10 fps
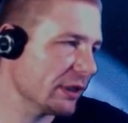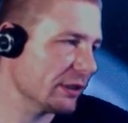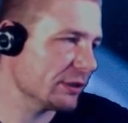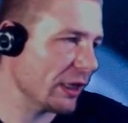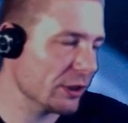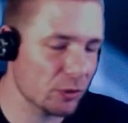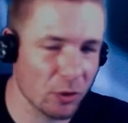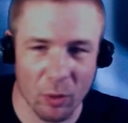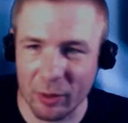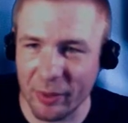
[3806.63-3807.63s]
I just
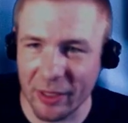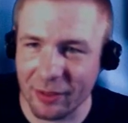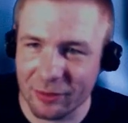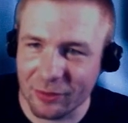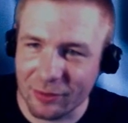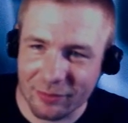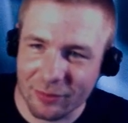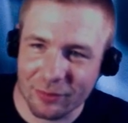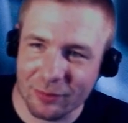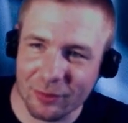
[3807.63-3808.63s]
don't want to be
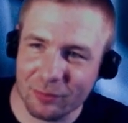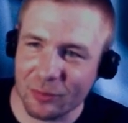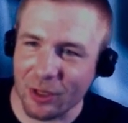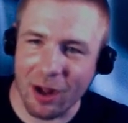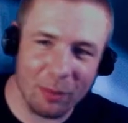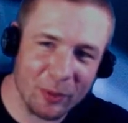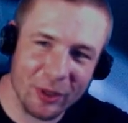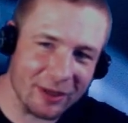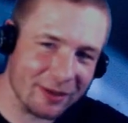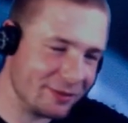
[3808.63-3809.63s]

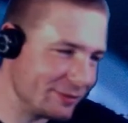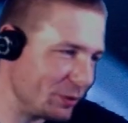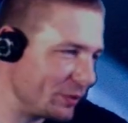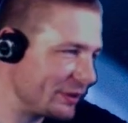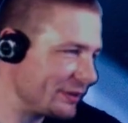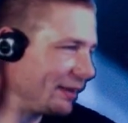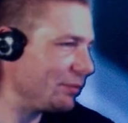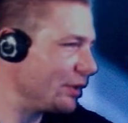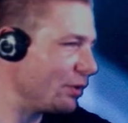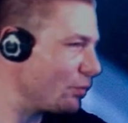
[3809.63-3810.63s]
copying, doing the same
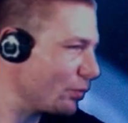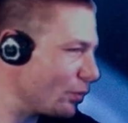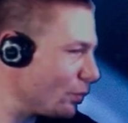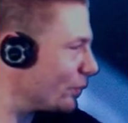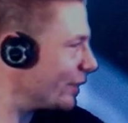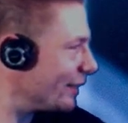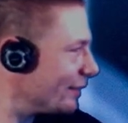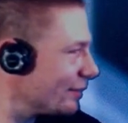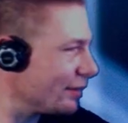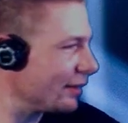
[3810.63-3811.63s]
thing over and over
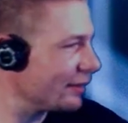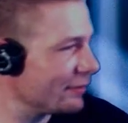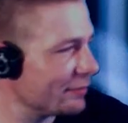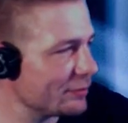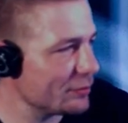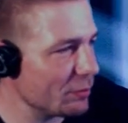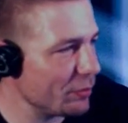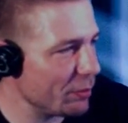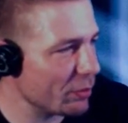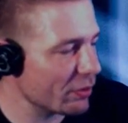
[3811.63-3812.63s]
again. Like, some
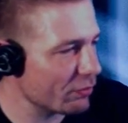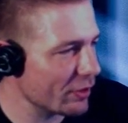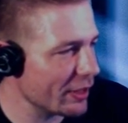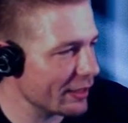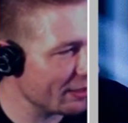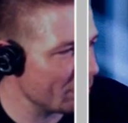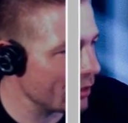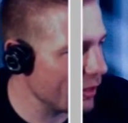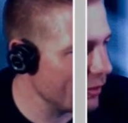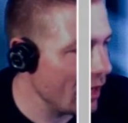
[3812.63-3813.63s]
people are afraid of that, but
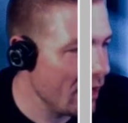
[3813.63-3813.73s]
I